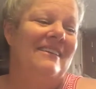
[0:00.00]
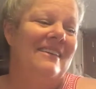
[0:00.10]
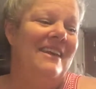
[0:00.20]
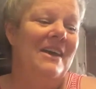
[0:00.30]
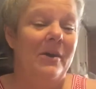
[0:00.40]

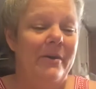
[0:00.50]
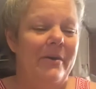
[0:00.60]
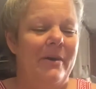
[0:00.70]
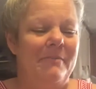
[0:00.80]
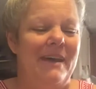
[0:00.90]

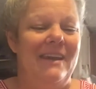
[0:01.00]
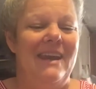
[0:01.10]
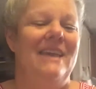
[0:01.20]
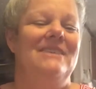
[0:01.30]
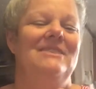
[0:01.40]
no, I'm not an
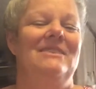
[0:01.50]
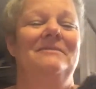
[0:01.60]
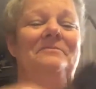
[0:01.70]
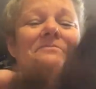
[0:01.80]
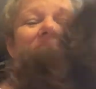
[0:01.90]

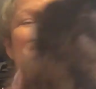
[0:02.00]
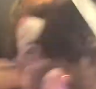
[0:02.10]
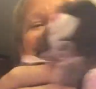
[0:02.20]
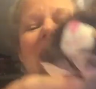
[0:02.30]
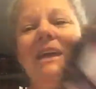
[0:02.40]
angel.
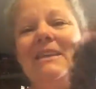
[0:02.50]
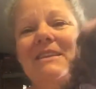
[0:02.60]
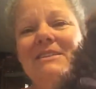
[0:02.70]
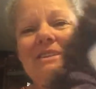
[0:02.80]
And then